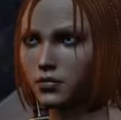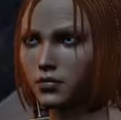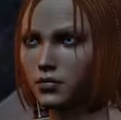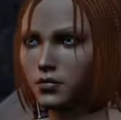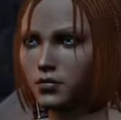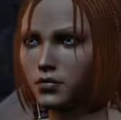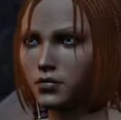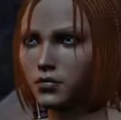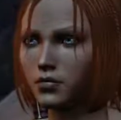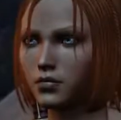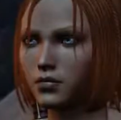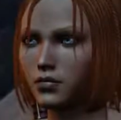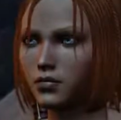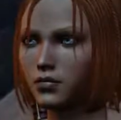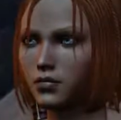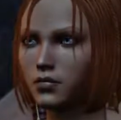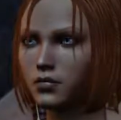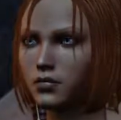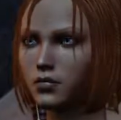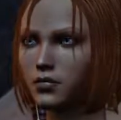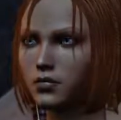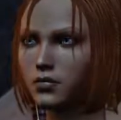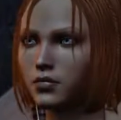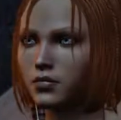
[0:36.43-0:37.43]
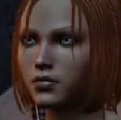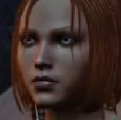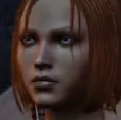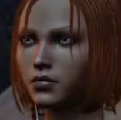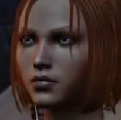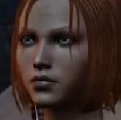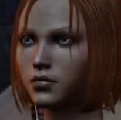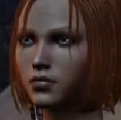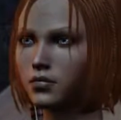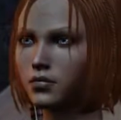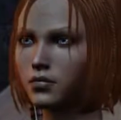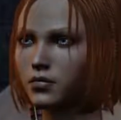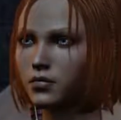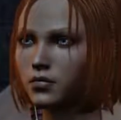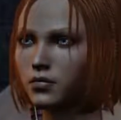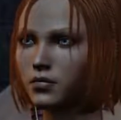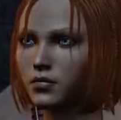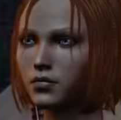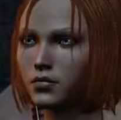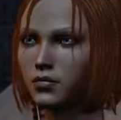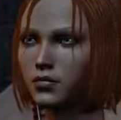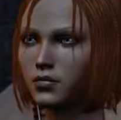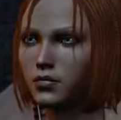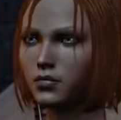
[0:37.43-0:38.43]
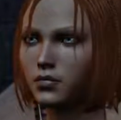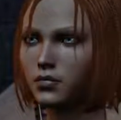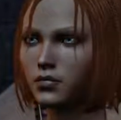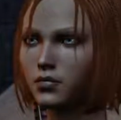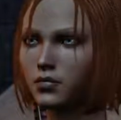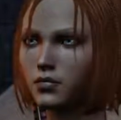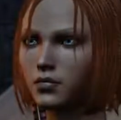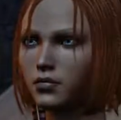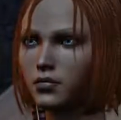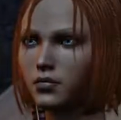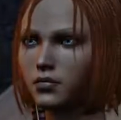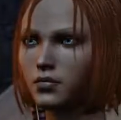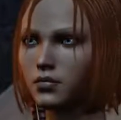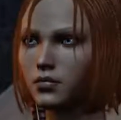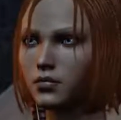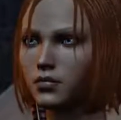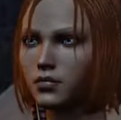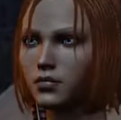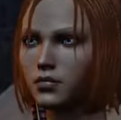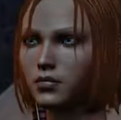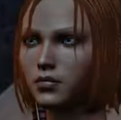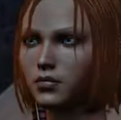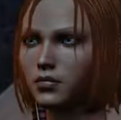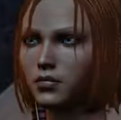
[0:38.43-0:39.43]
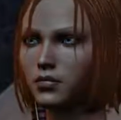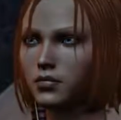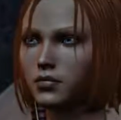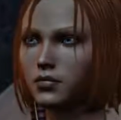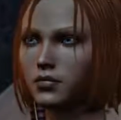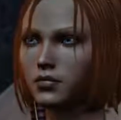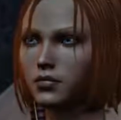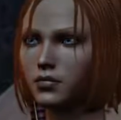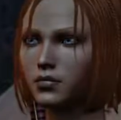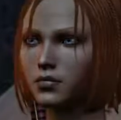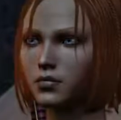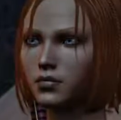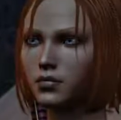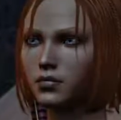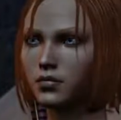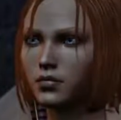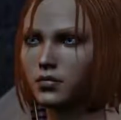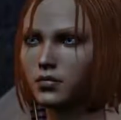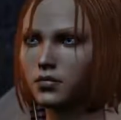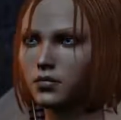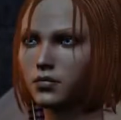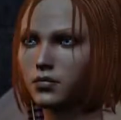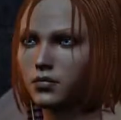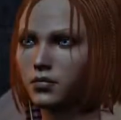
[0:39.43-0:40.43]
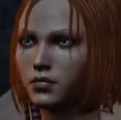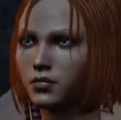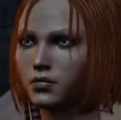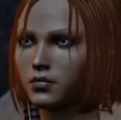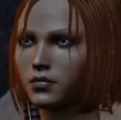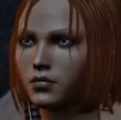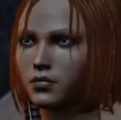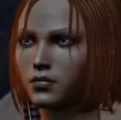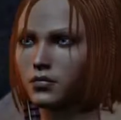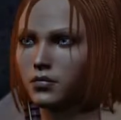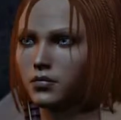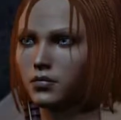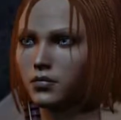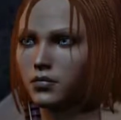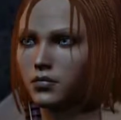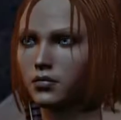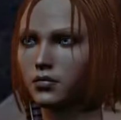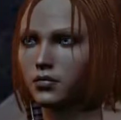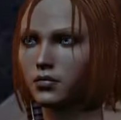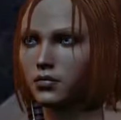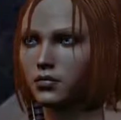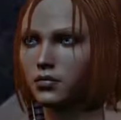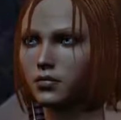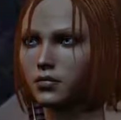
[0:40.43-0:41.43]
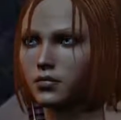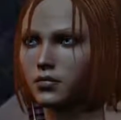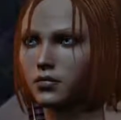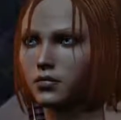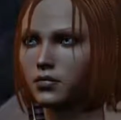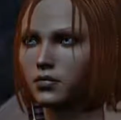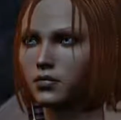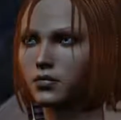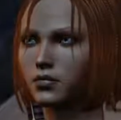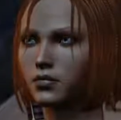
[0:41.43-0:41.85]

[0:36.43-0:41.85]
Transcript: [no speech]